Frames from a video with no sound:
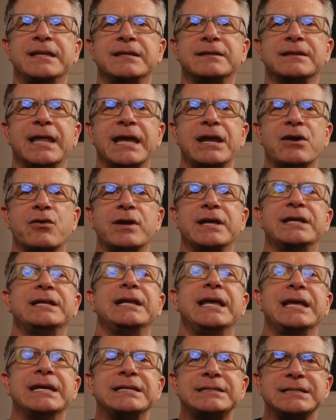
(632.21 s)
layer in
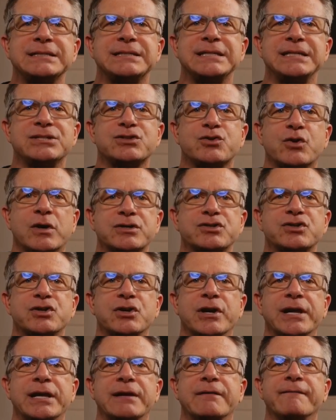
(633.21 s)
entity
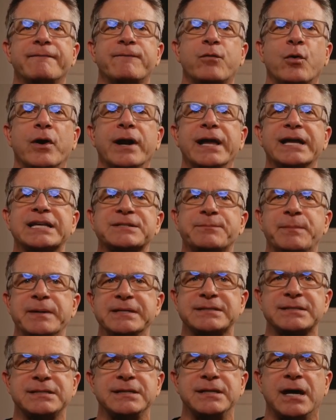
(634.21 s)
structuring for
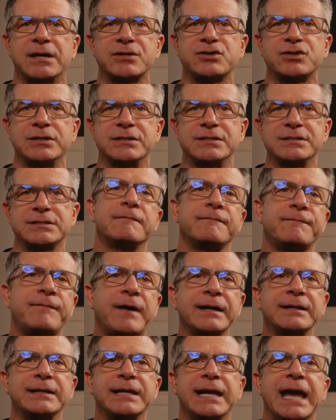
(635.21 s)
expense deductions.
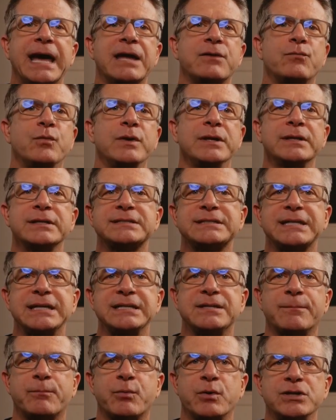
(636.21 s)
Finally, add real estate
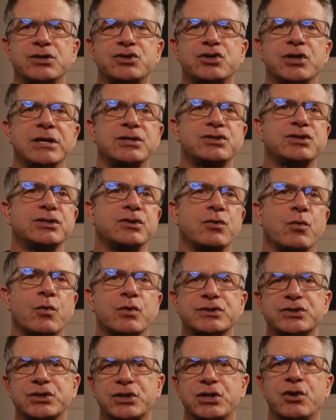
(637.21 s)
depreciation or
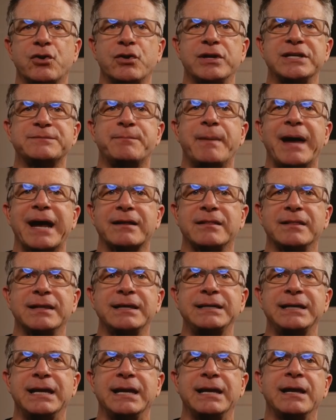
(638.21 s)
securities-backed
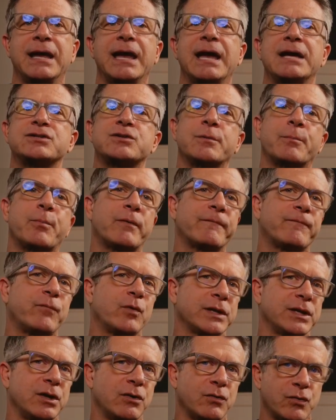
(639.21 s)
lending as your
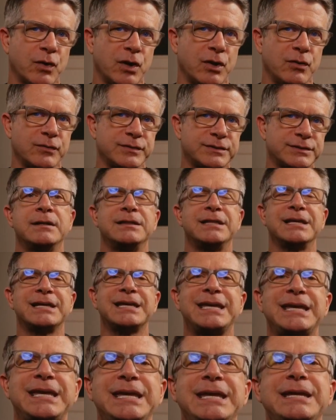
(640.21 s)
portfolio grows. The
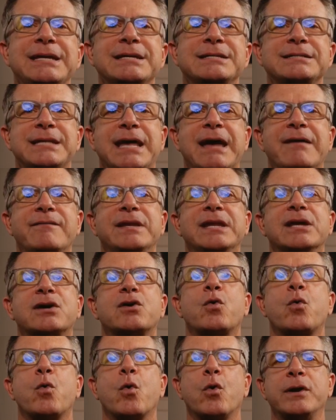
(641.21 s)
key is having a
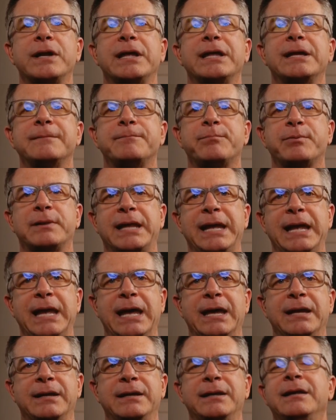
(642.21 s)
coordinated
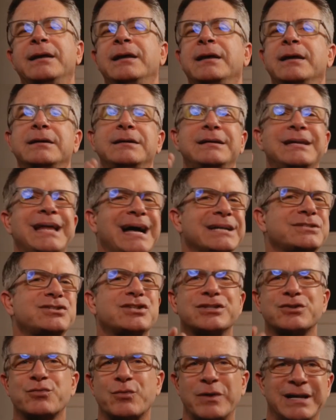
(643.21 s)
plan, not
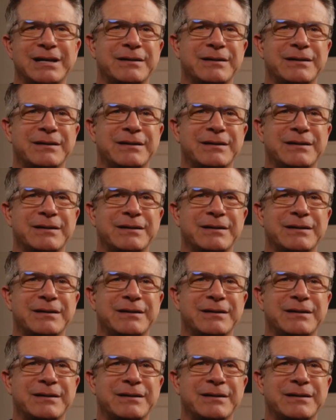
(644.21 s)
just random